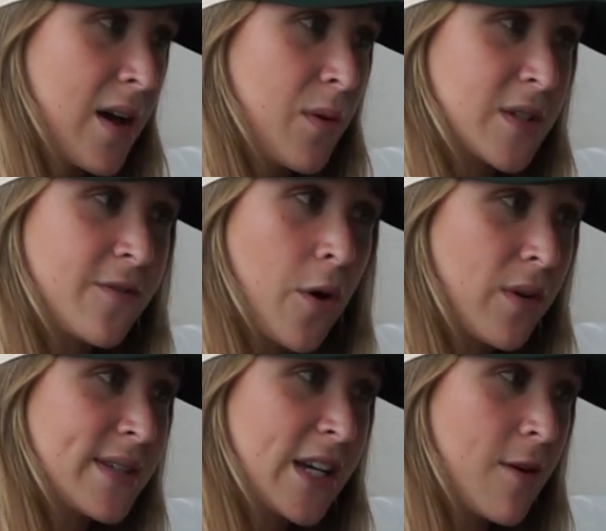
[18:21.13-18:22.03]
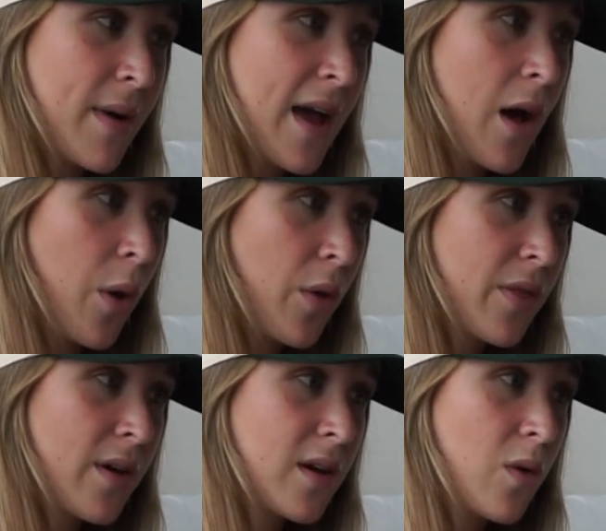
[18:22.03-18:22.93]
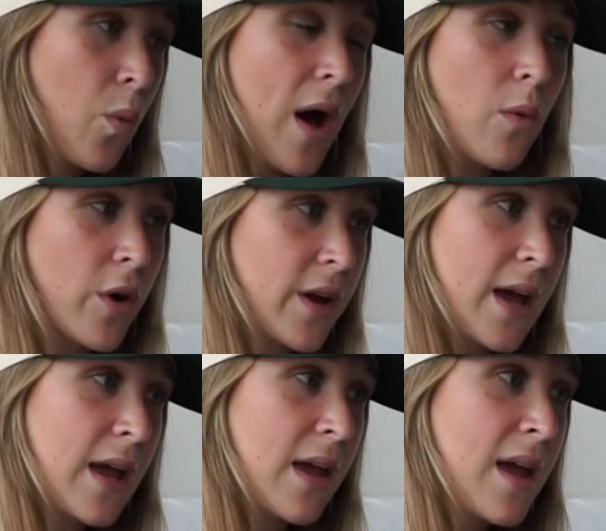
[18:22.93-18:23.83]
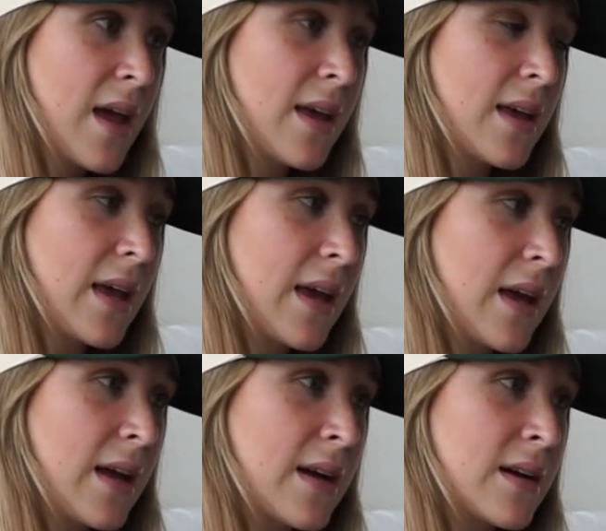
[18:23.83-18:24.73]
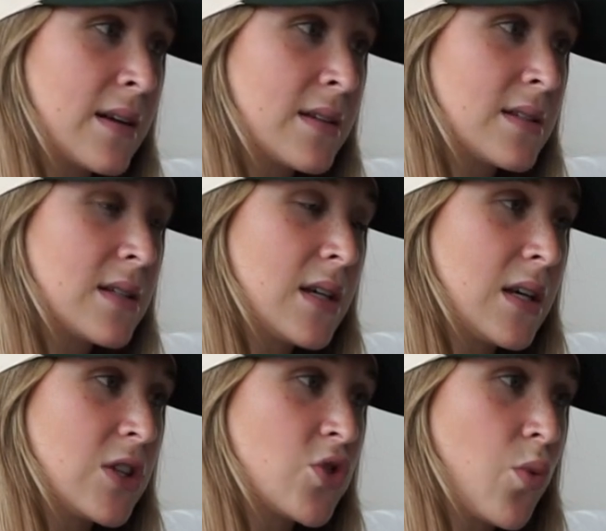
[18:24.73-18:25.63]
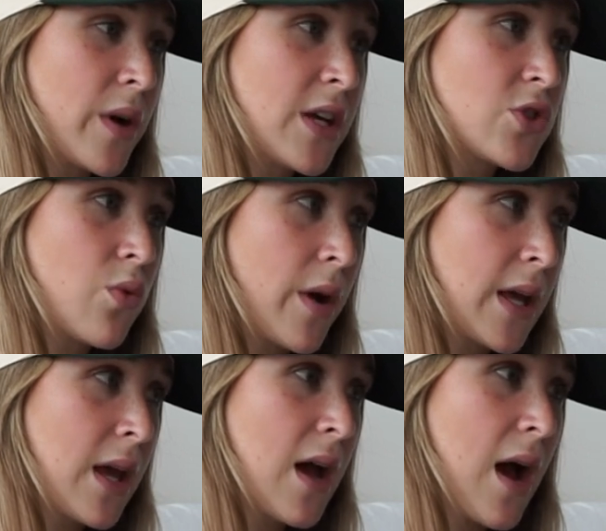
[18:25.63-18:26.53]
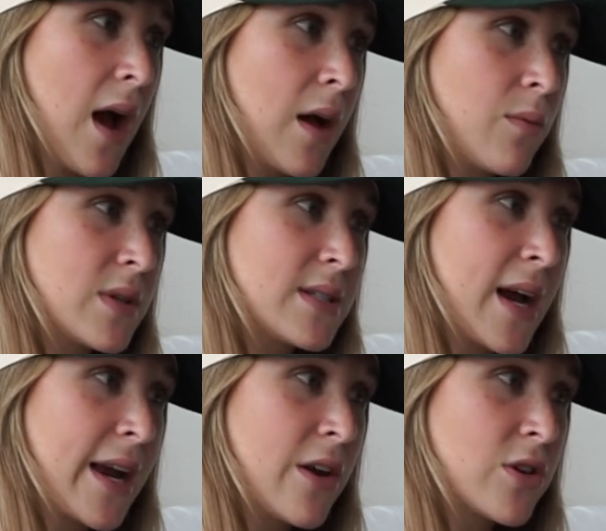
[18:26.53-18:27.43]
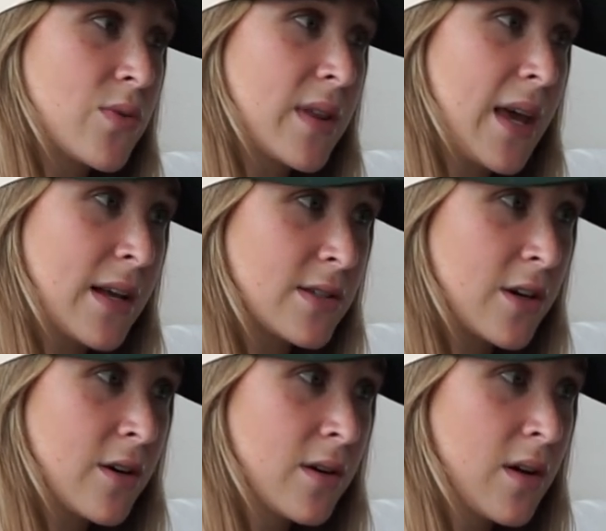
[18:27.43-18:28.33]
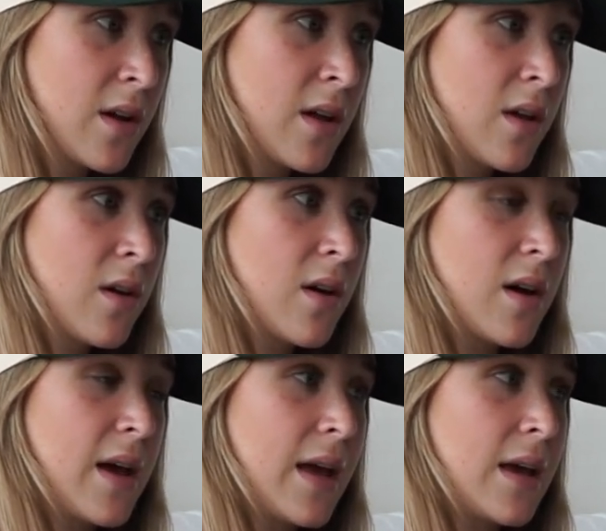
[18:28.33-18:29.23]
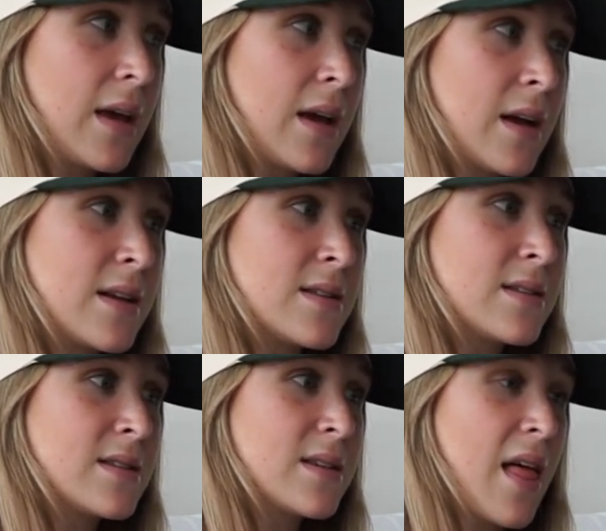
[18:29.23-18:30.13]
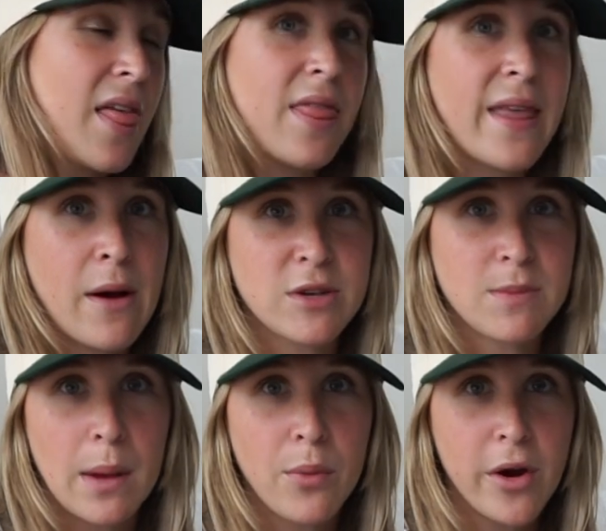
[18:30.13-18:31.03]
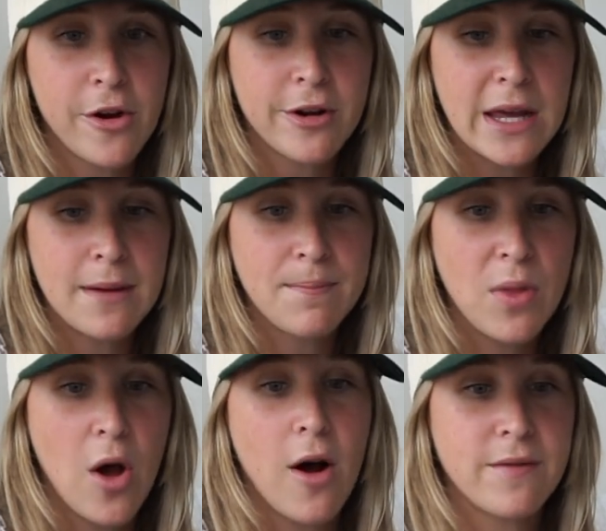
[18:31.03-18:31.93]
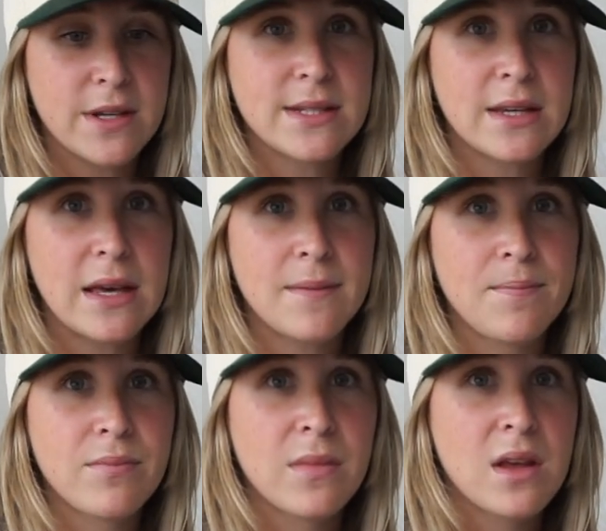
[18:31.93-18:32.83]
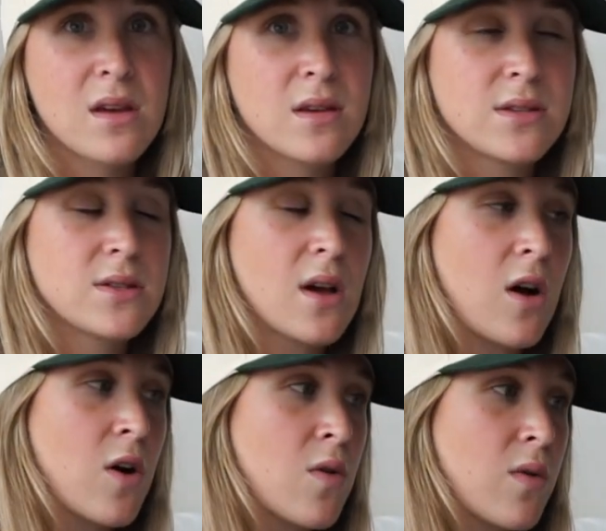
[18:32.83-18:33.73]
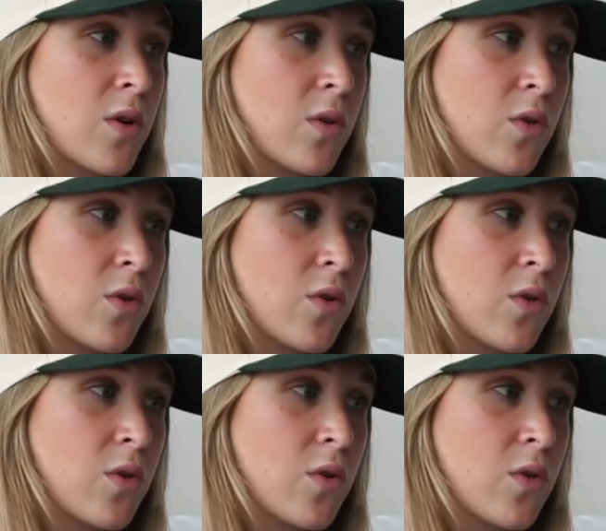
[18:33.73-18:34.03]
was focusing on my health while working. And in 2020, I was diagnosed with cancer, and that was my priority, obviously. So